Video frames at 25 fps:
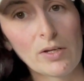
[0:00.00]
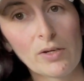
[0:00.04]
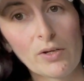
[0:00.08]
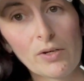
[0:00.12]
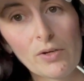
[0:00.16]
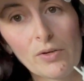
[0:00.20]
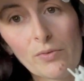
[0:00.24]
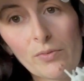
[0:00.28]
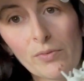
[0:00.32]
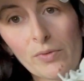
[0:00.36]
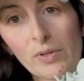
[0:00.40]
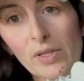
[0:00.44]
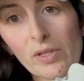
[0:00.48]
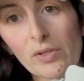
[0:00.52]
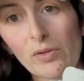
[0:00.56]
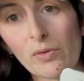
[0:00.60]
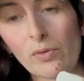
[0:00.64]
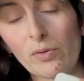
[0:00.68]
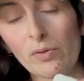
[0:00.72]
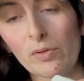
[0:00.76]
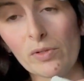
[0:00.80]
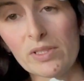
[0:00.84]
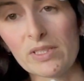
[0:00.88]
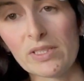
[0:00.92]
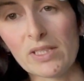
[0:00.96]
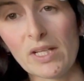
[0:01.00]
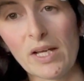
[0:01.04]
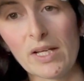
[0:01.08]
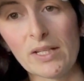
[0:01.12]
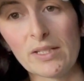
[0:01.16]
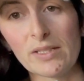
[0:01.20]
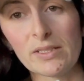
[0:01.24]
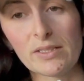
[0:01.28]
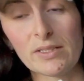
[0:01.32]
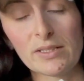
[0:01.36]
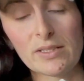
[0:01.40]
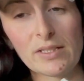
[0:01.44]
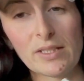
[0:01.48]
a really cool
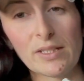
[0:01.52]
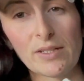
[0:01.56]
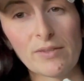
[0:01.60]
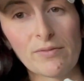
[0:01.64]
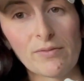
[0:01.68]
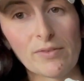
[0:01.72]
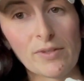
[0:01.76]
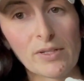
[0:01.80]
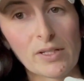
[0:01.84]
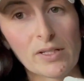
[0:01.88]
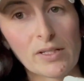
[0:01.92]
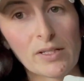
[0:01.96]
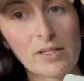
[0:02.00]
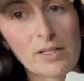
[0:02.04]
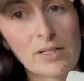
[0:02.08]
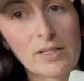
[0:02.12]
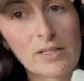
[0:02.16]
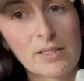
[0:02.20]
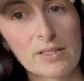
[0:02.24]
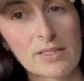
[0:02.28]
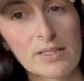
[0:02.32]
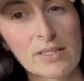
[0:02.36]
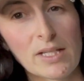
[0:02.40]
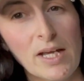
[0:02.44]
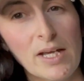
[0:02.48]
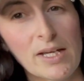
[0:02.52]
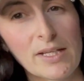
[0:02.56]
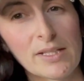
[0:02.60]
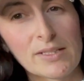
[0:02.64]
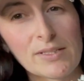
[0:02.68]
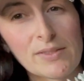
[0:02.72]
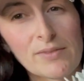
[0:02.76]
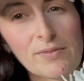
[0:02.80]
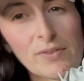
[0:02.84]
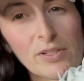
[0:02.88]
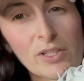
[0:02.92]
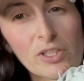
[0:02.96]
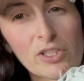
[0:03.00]
scientific,
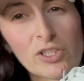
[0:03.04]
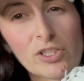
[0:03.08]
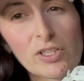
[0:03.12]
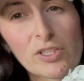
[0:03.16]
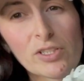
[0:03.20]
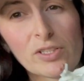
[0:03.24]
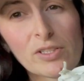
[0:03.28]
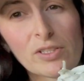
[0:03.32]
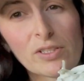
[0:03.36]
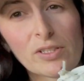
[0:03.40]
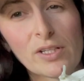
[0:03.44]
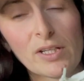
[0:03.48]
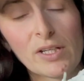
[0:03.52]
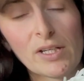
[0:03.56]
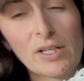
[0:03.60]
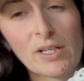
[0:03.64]
science fiction,